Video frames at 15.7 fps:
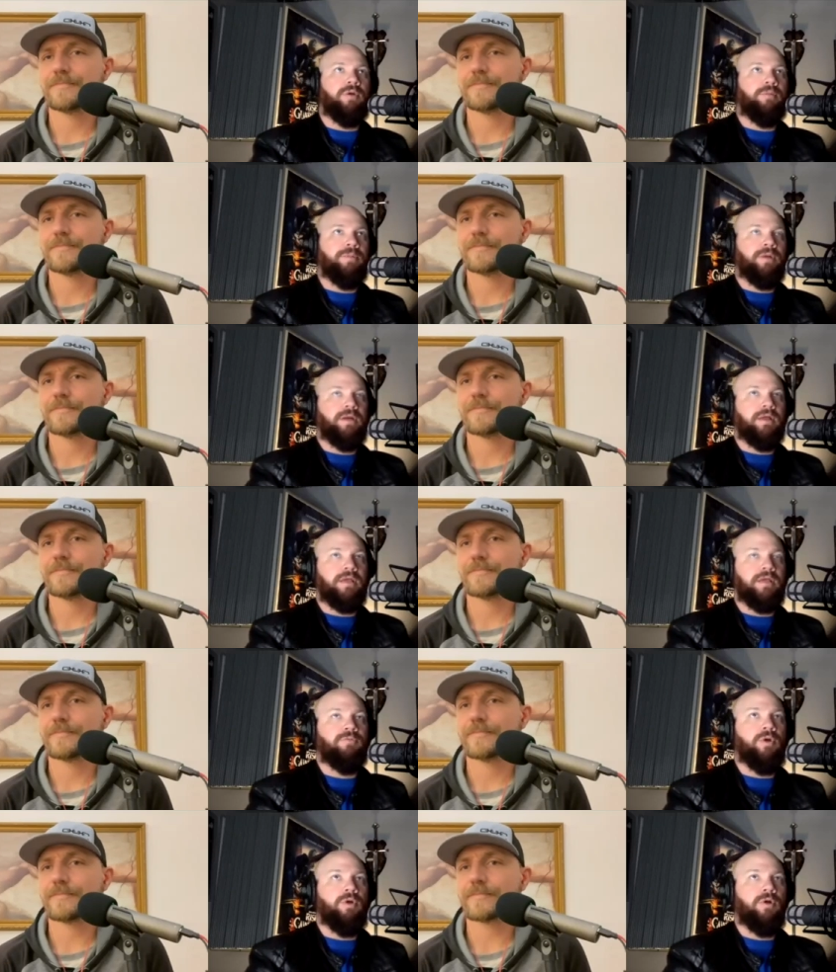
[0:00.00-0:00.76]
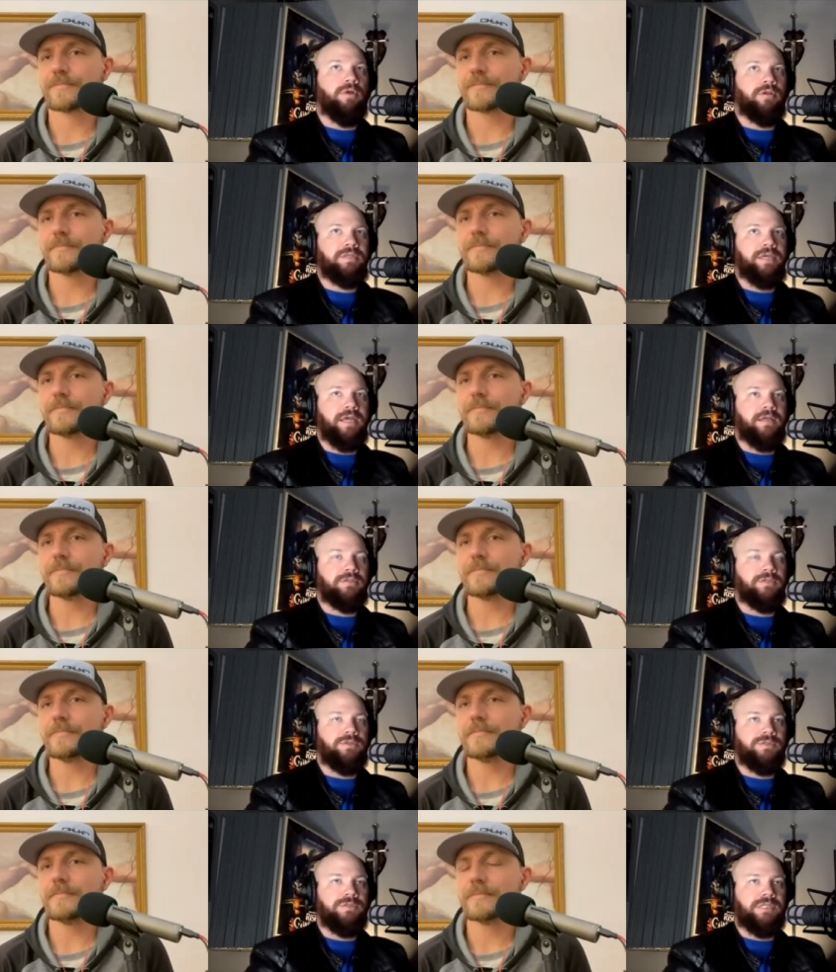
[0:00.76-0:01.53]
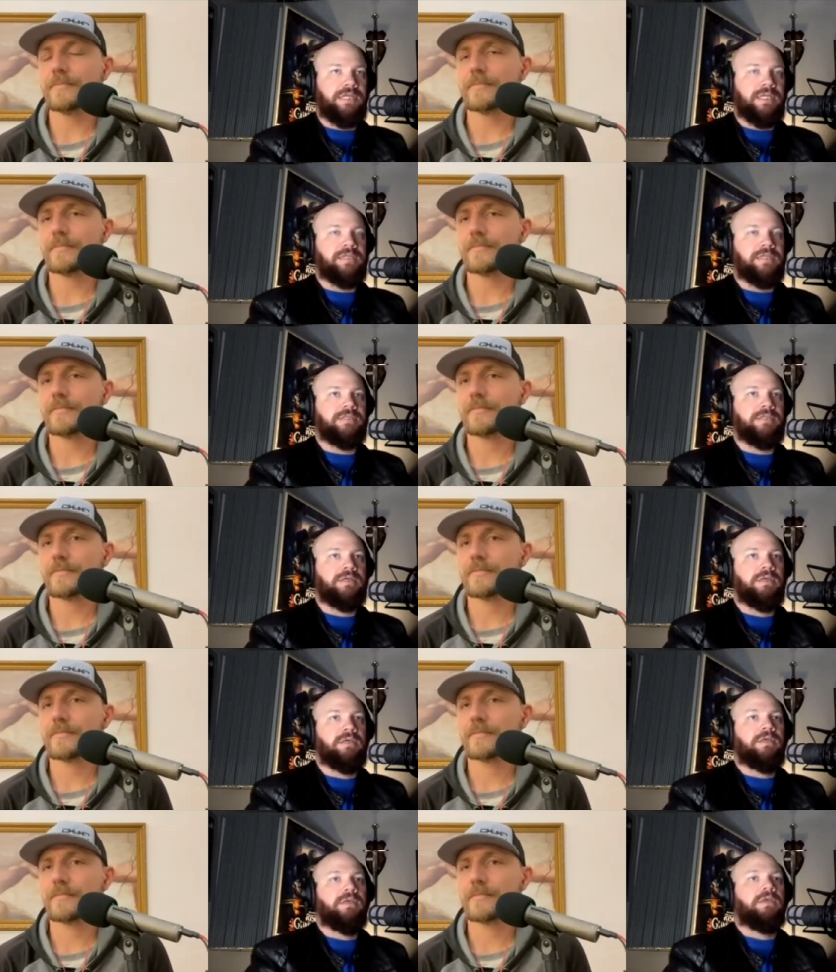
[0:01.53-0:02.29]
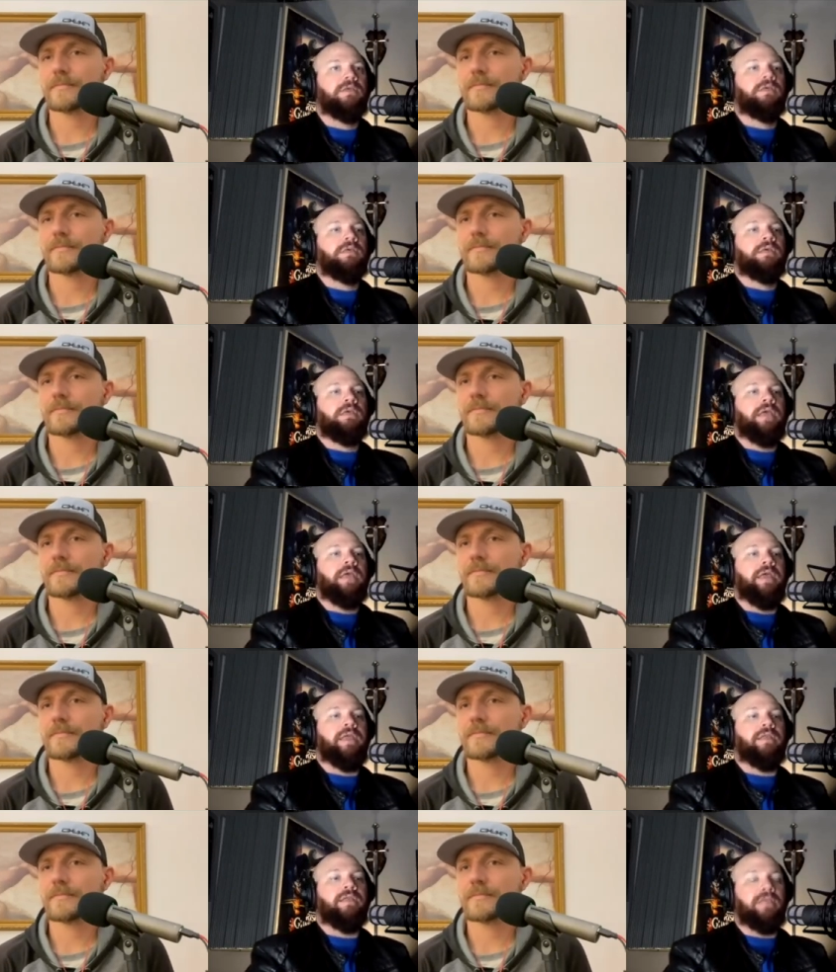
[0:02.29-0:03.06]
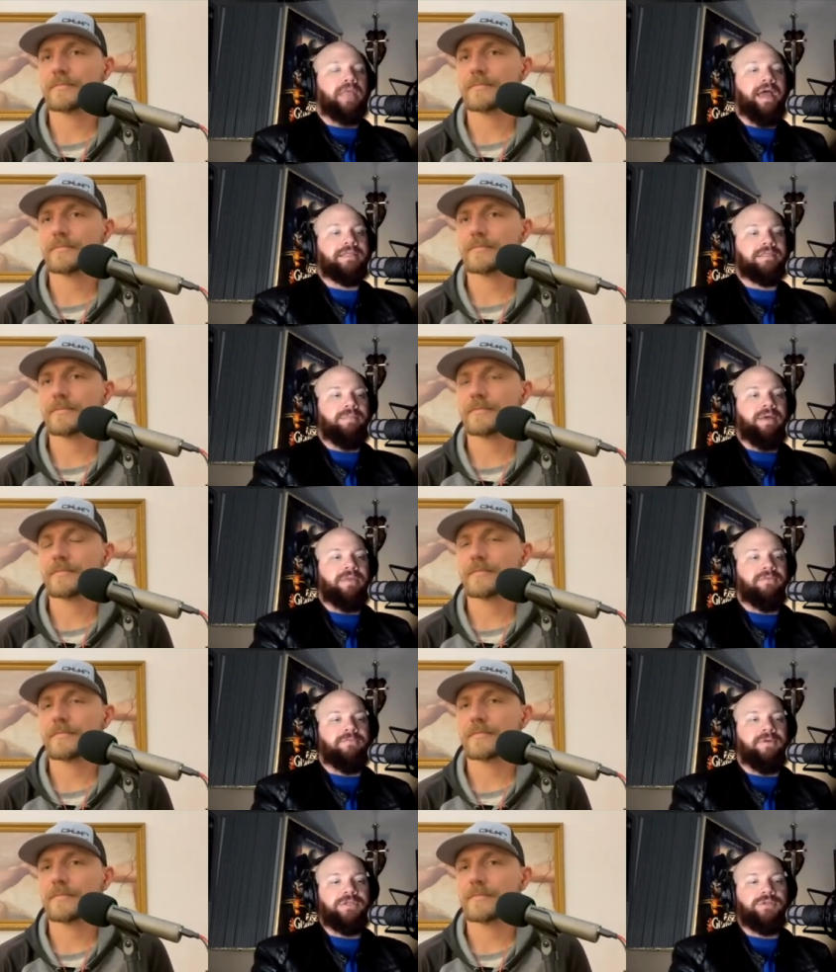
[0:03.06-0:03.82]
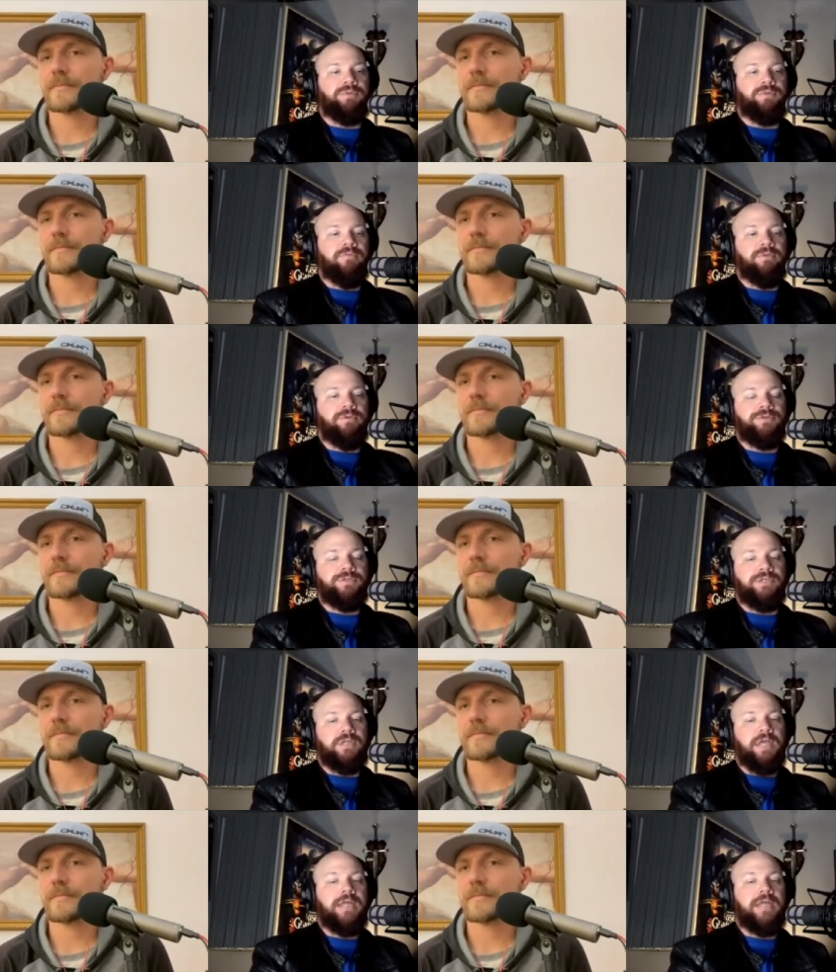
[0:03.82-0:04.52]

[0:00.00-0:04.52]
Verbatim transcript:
Speaker 1: a book. He wrote "Tale Two Cities," and that's about the French Revolution.